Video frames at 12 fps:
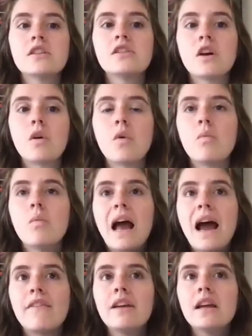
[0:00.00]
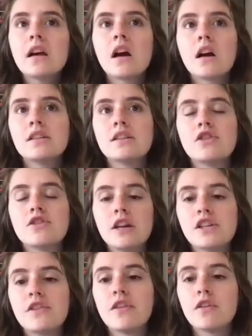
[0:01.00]
so having a
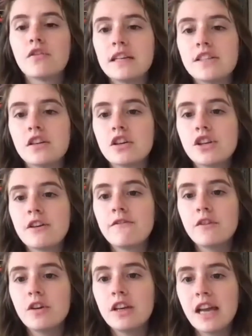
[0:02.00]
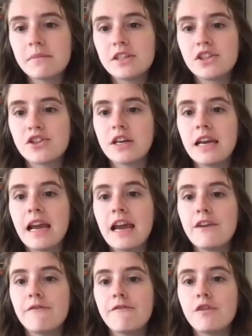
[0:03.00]
concentration for research in food chemistry
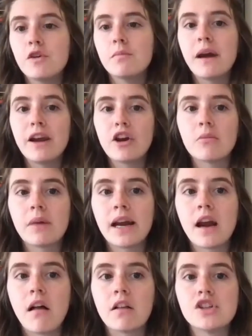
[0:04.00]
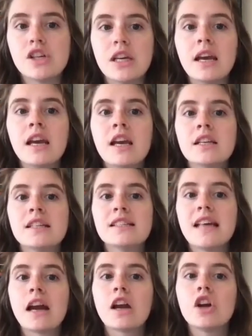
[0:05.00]
and food microbiology
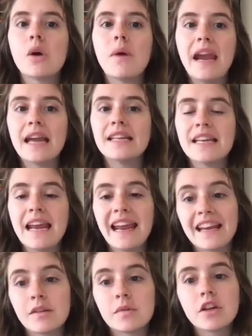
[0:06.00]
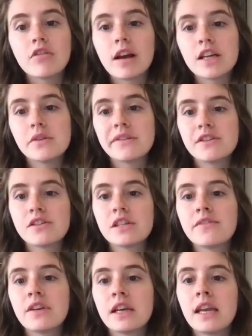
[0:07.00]
does that go hand in hand with the graduate
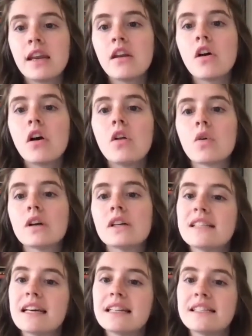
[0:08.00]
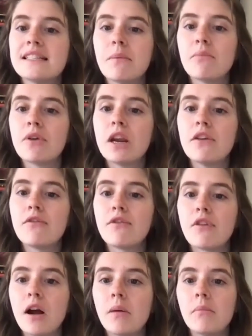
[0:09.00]
certificate at all or is that separate
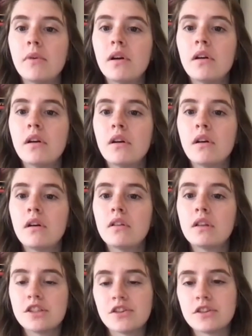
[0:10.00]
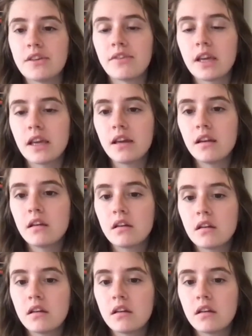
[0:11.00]
from the certificate